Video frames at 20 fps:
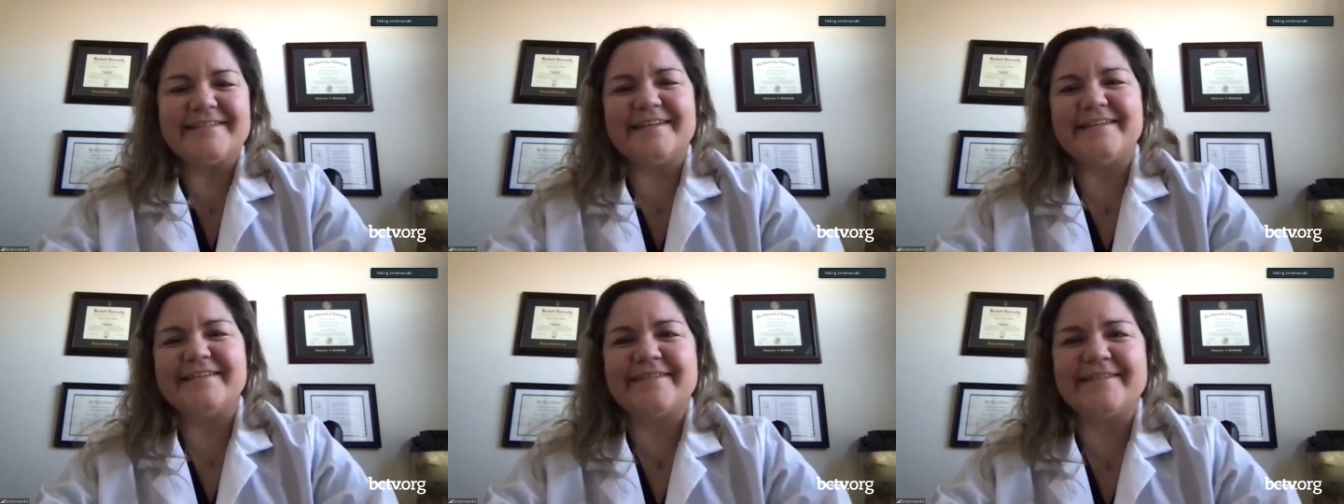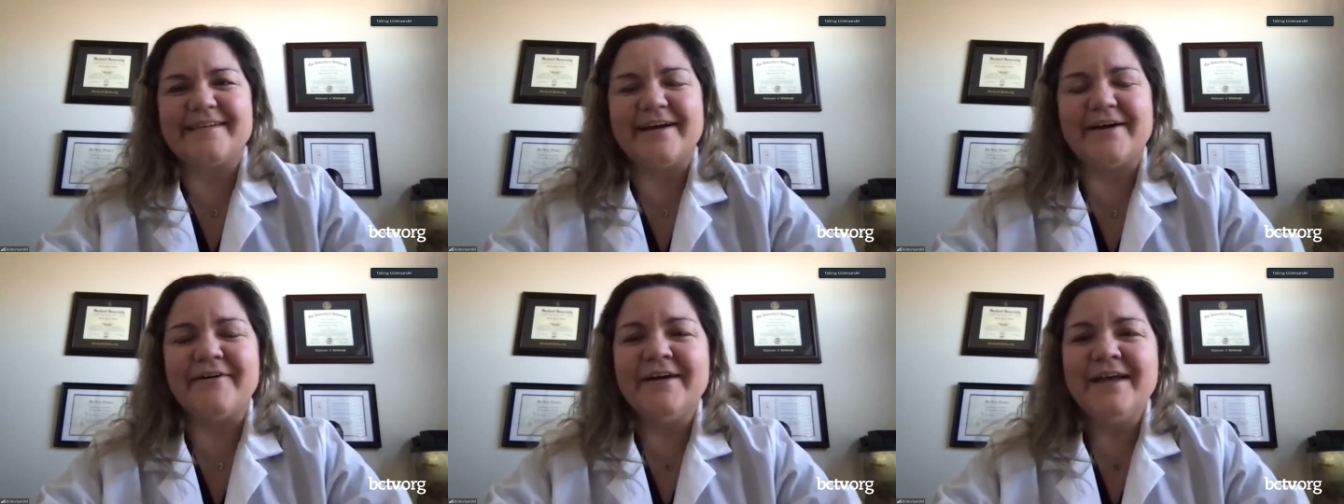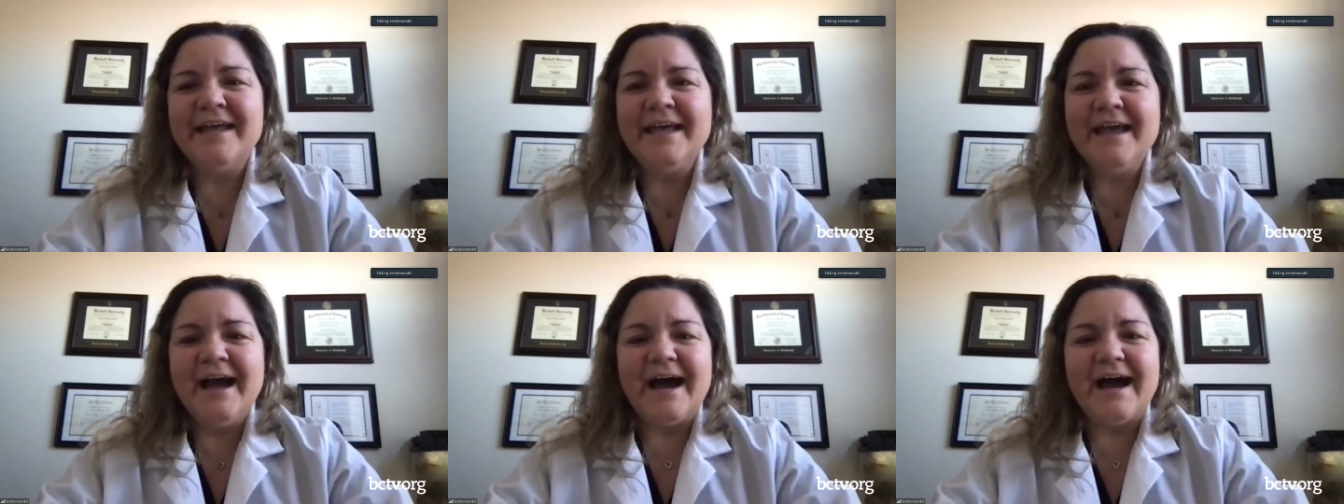And so,
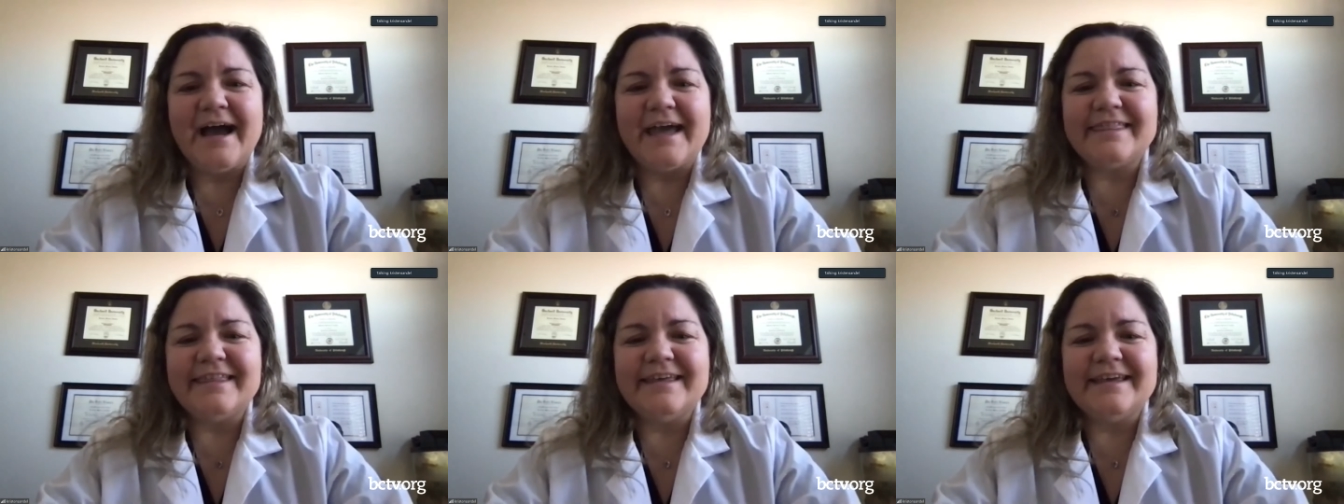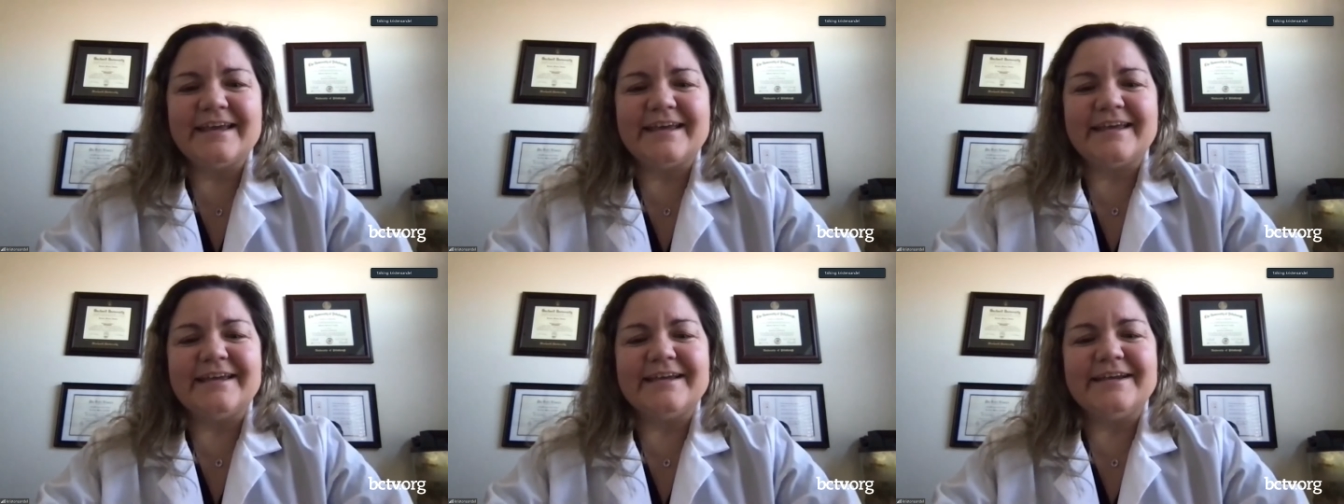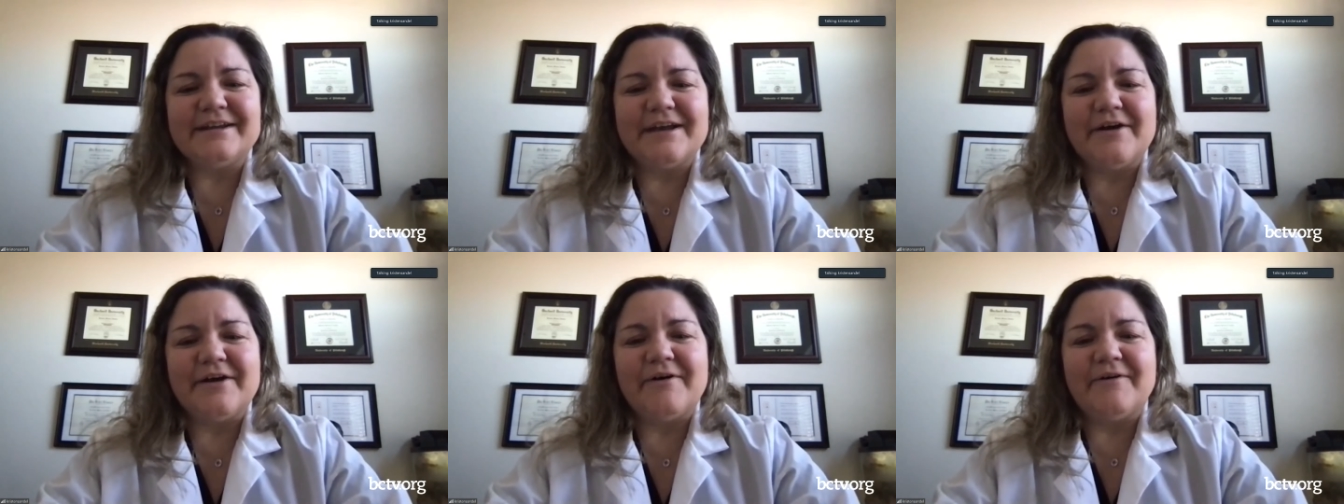I think you
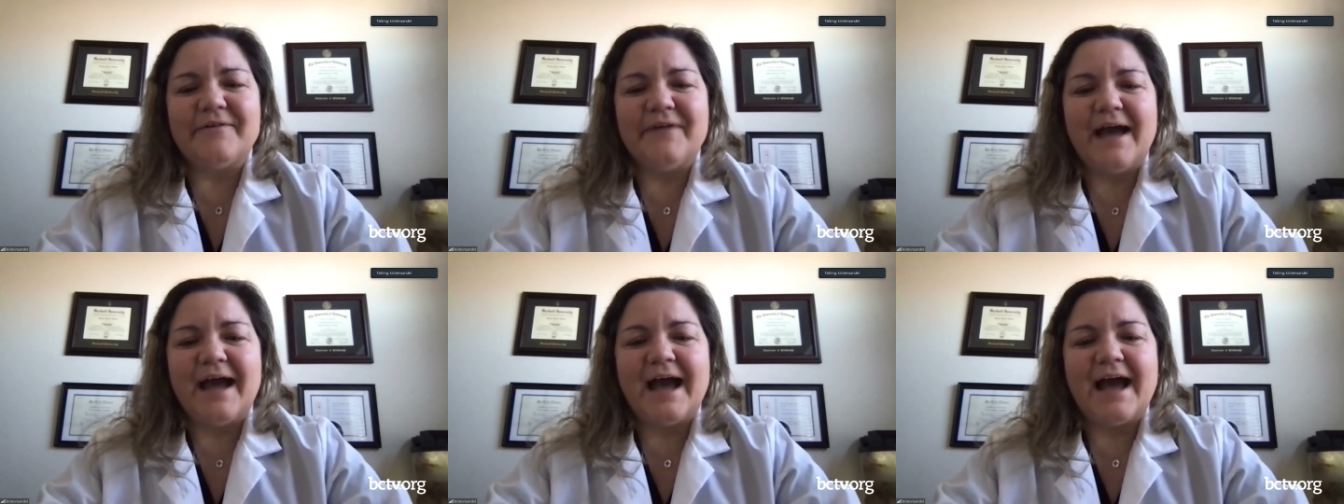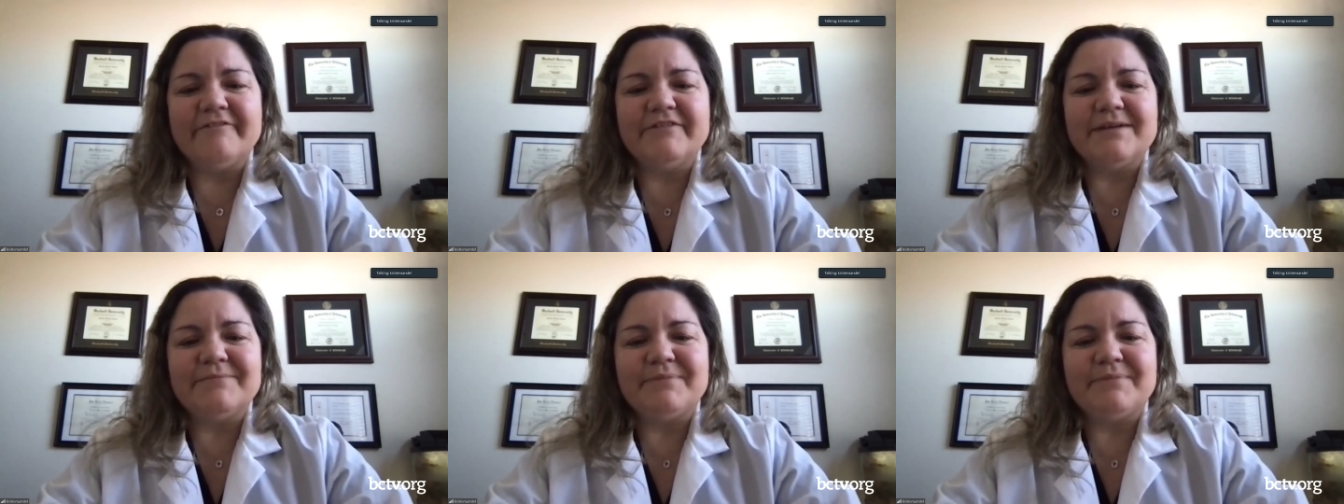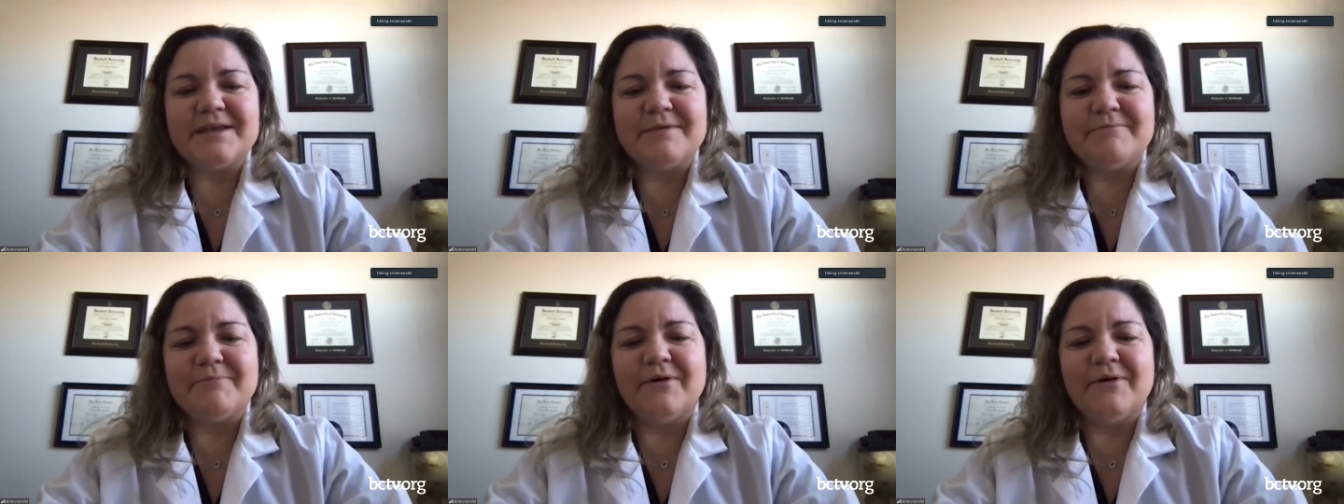know having
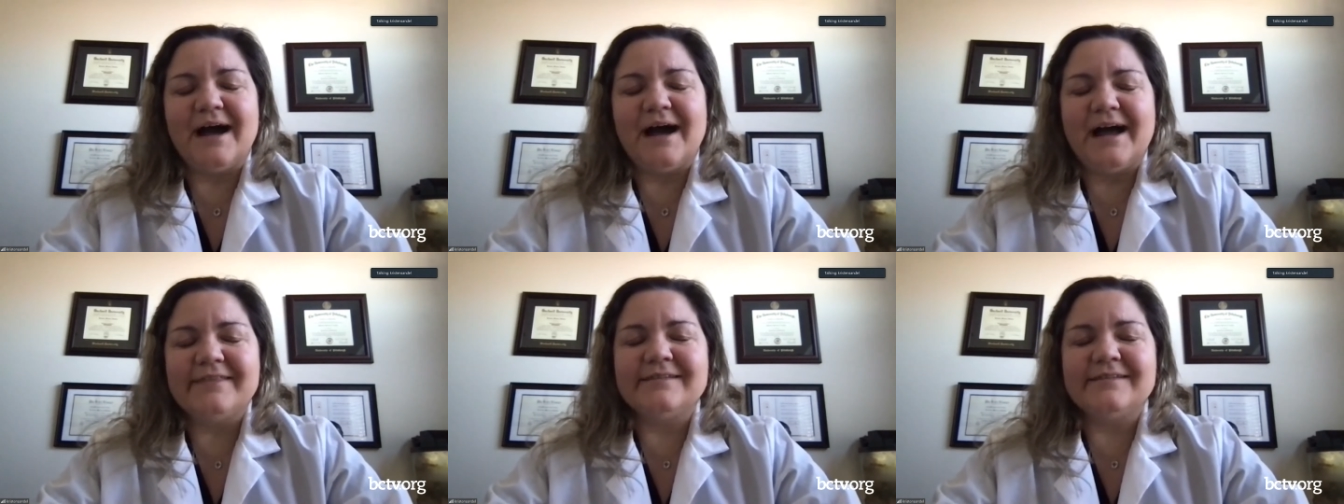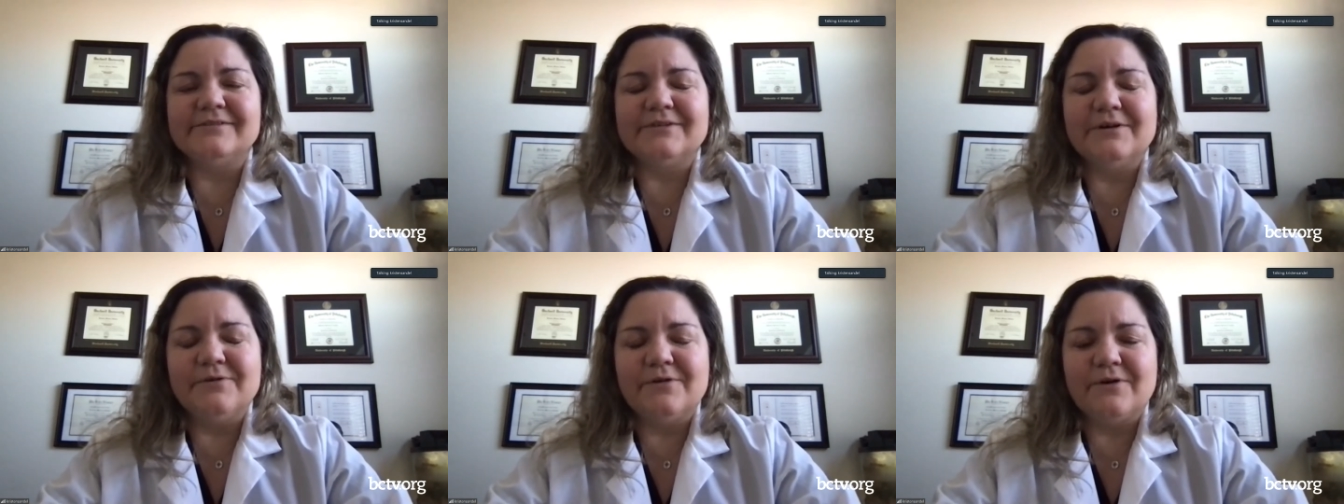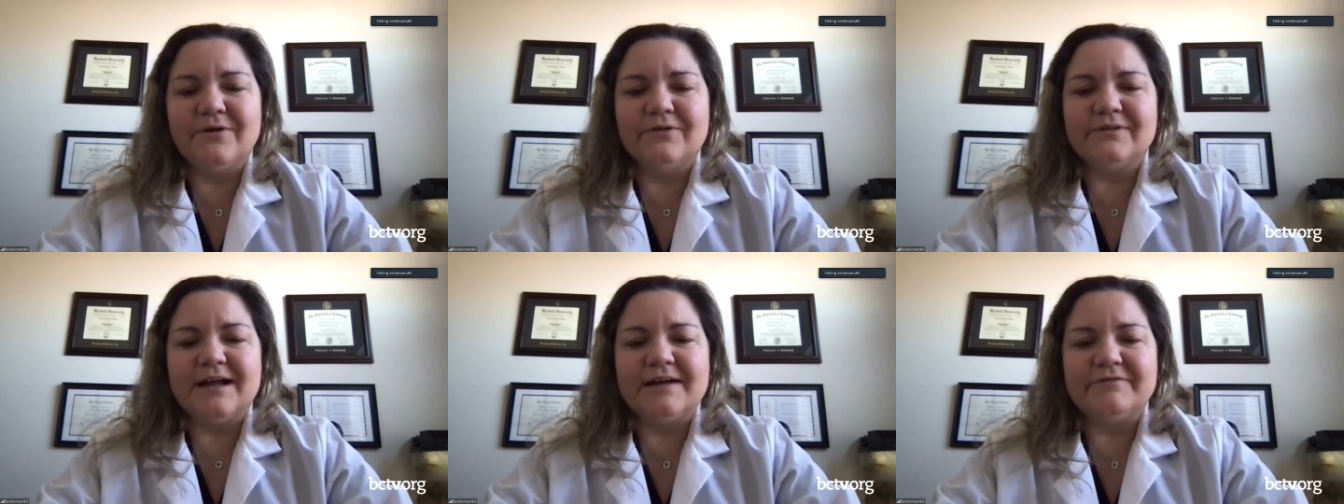people at the
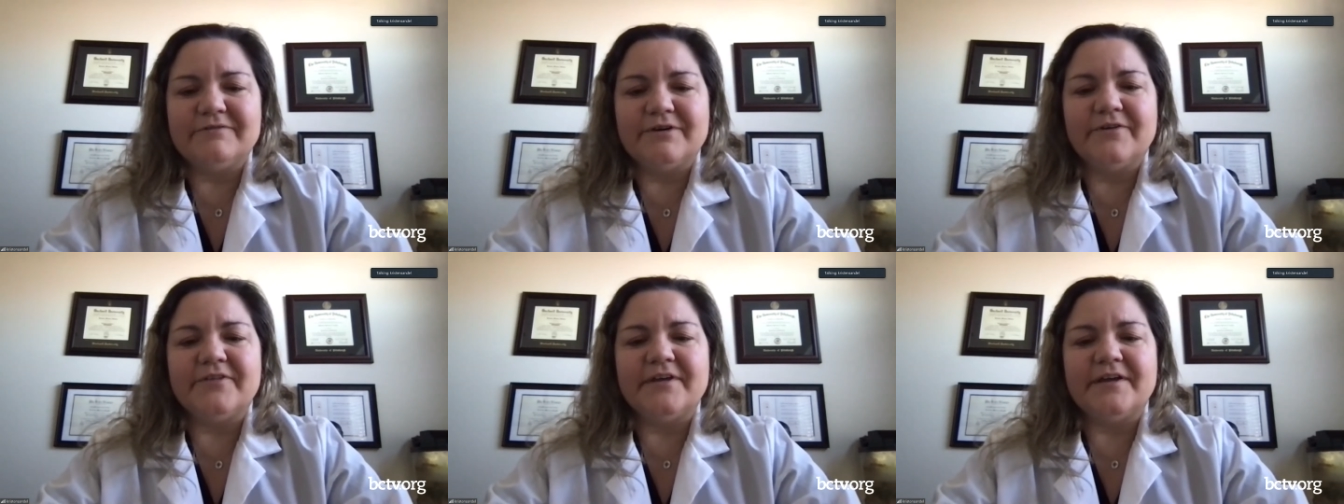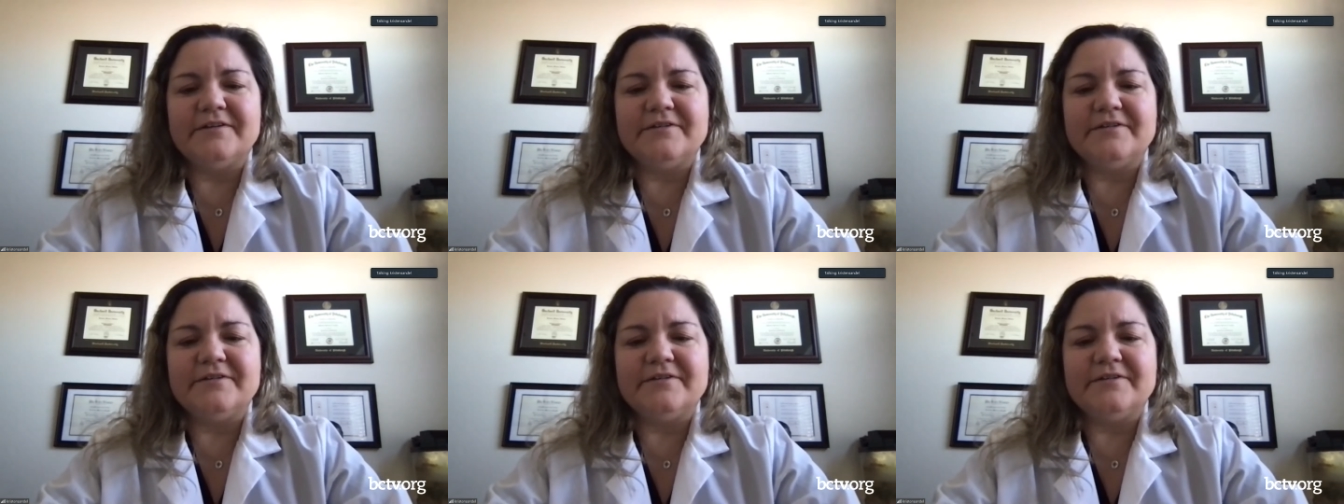local level that